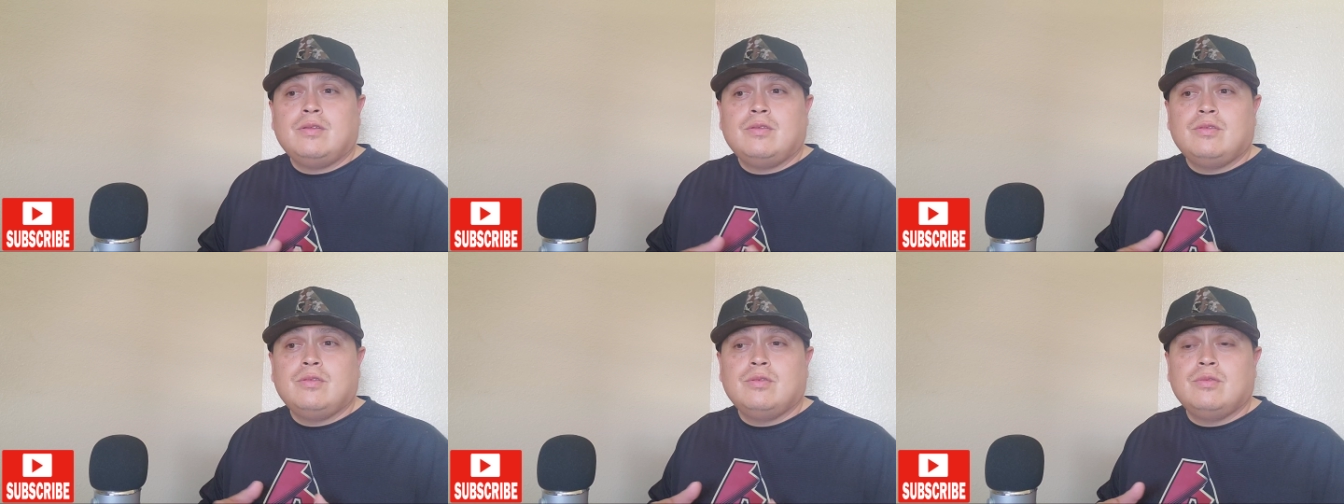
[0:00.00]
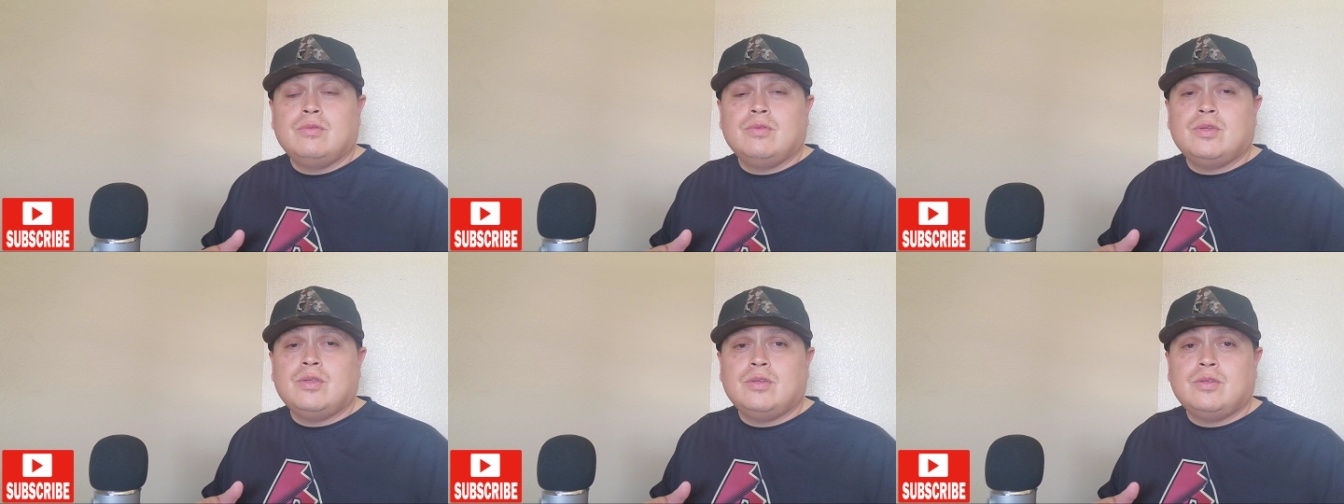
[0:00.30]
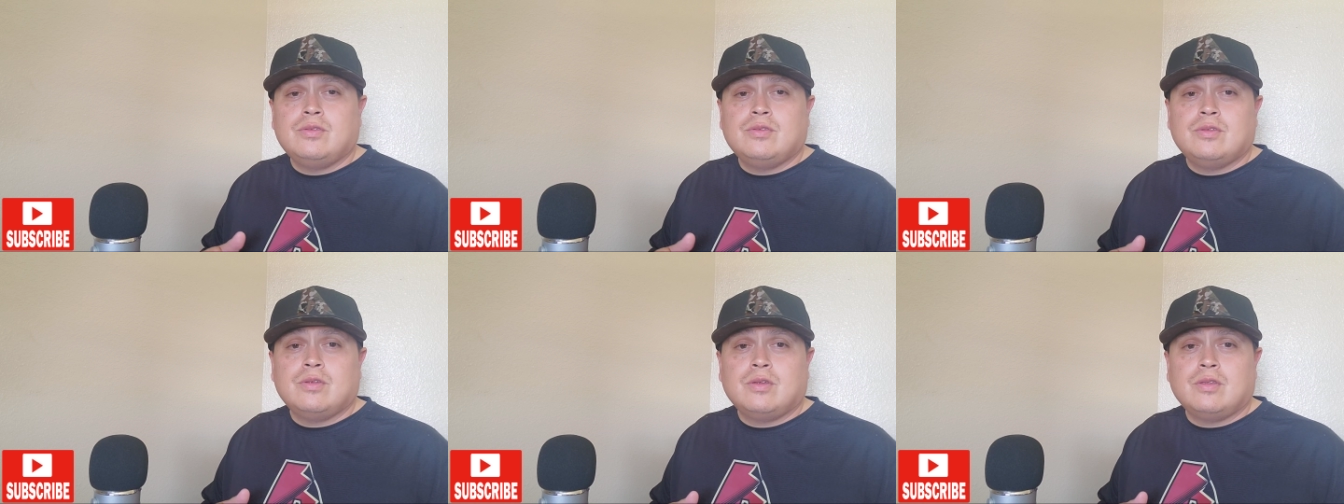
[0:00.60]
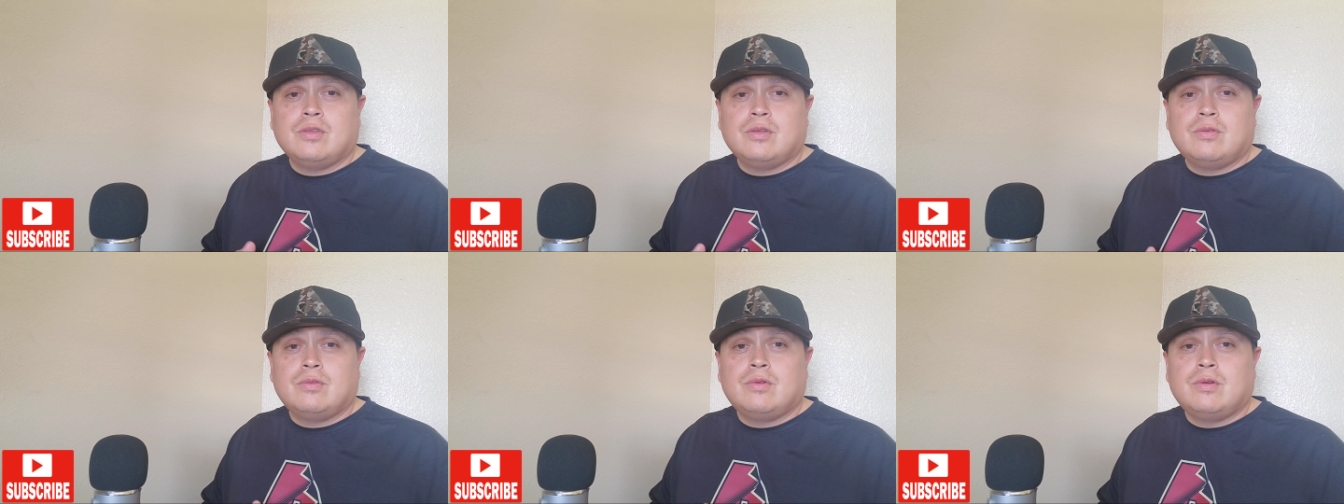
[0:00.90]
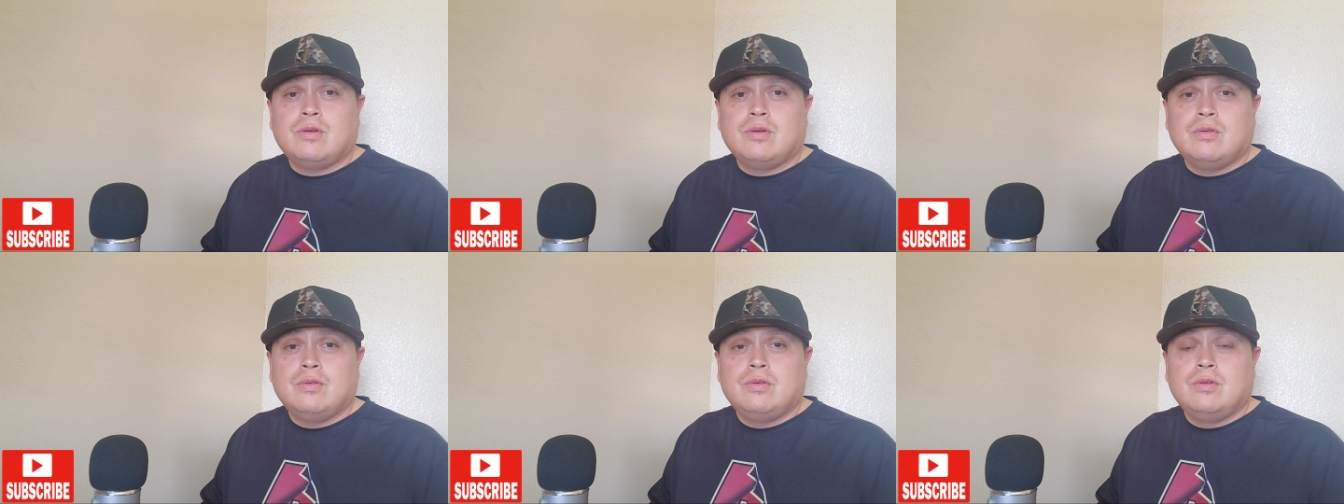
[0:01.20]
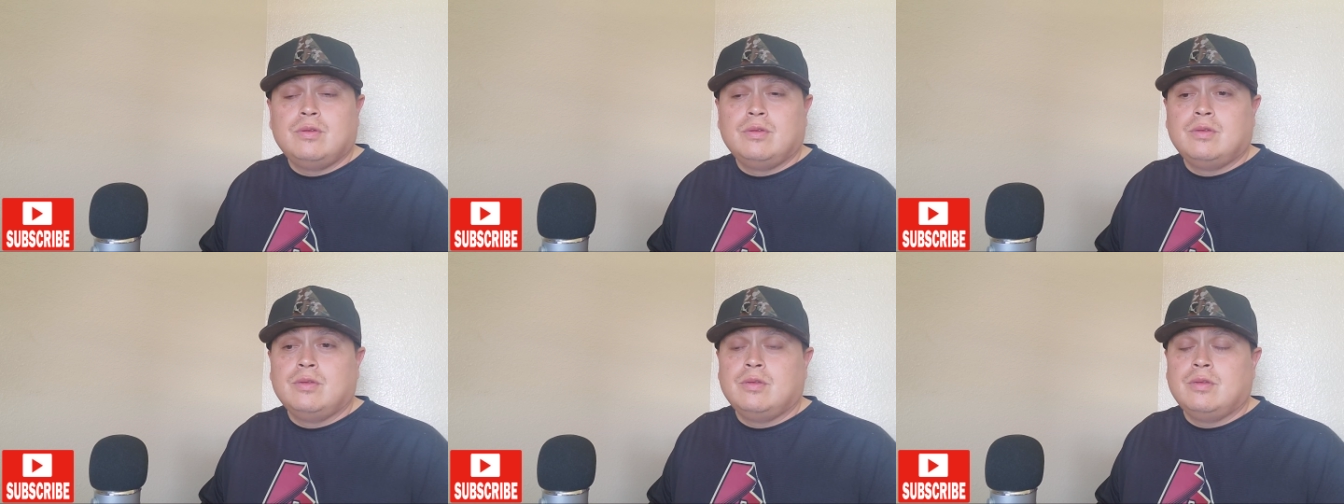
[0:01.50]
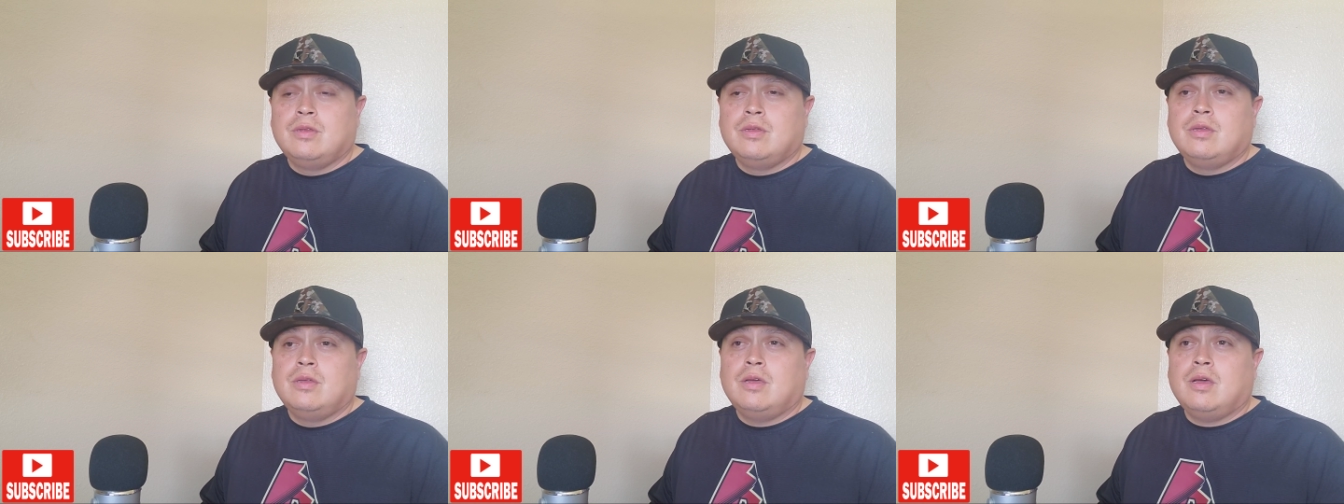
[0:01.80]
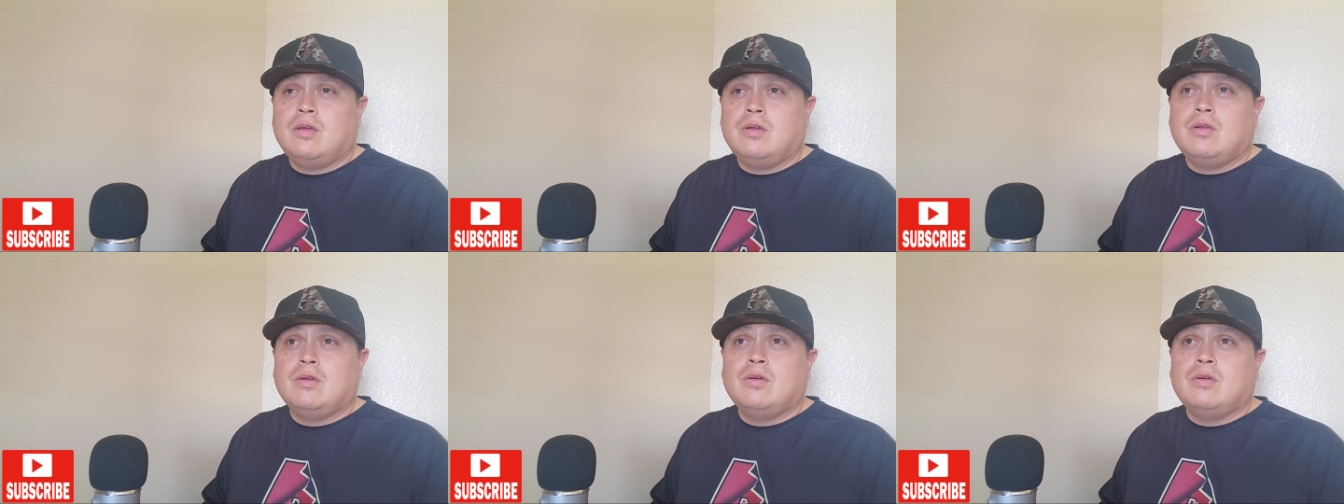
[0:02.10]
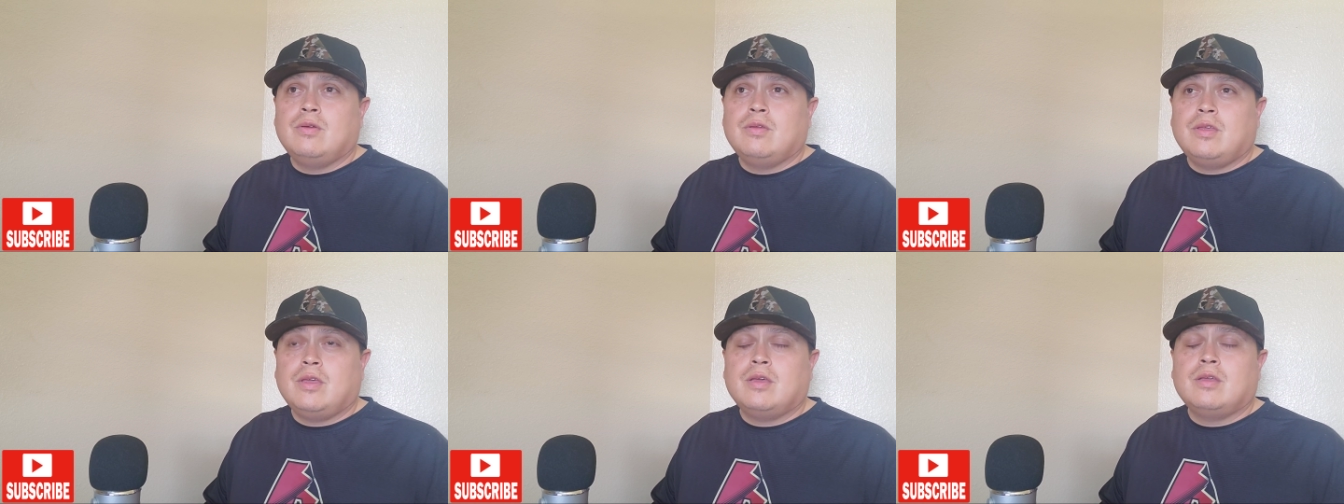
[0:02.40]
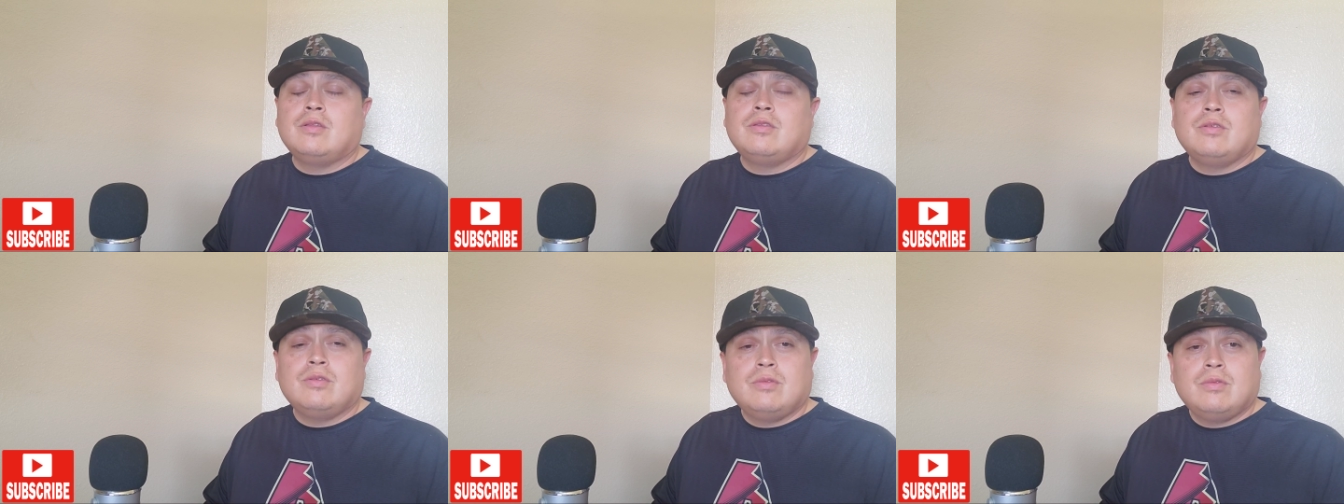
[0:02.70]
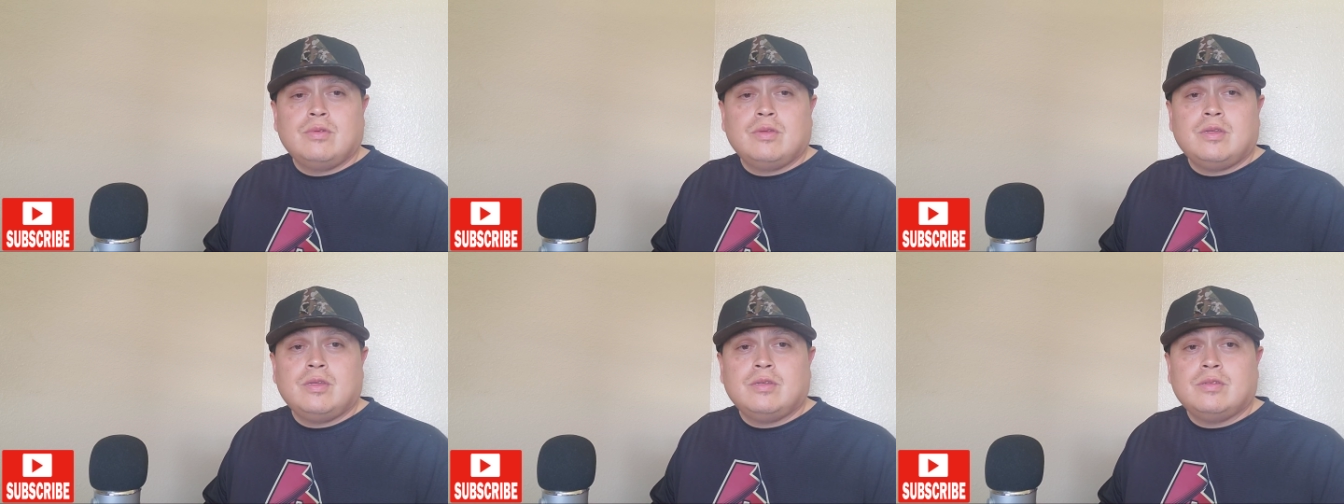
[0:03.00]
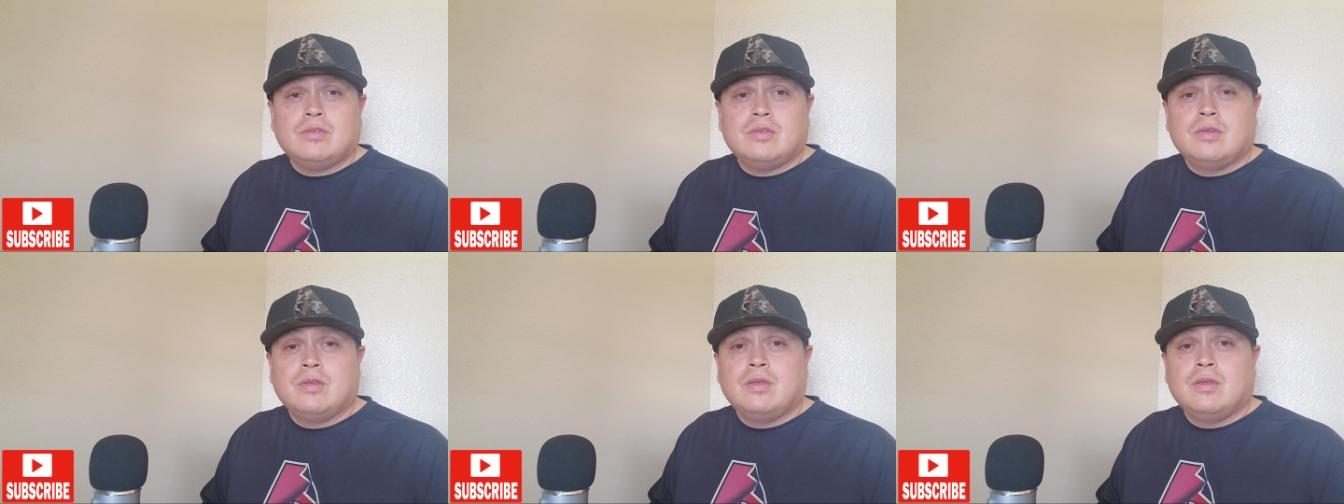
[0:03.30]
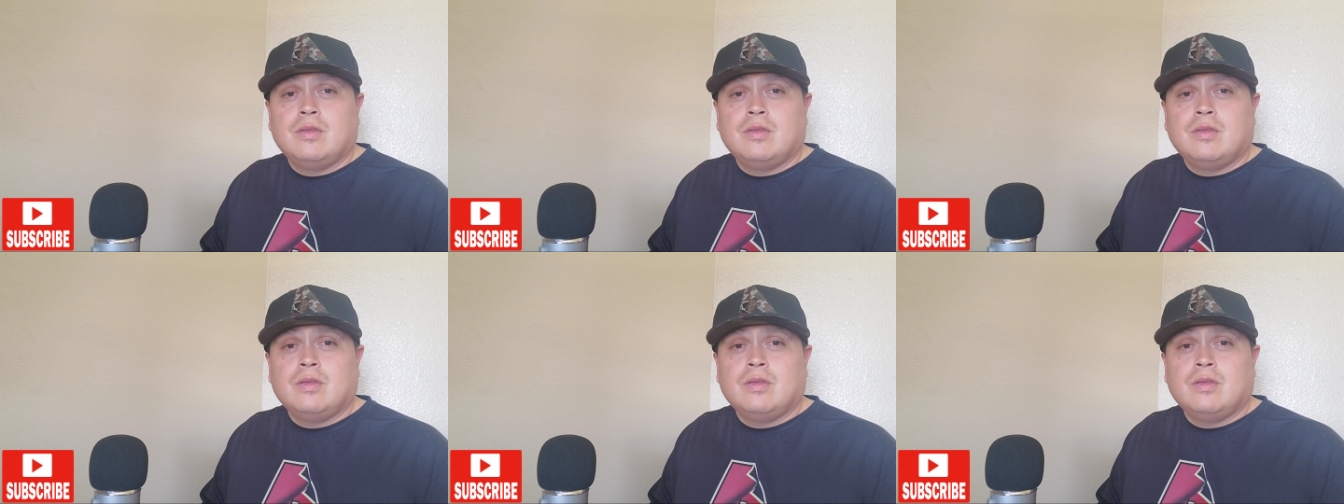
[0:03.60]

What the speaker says: 2 weeks on the road. Oh no, yeah, 2 weeks.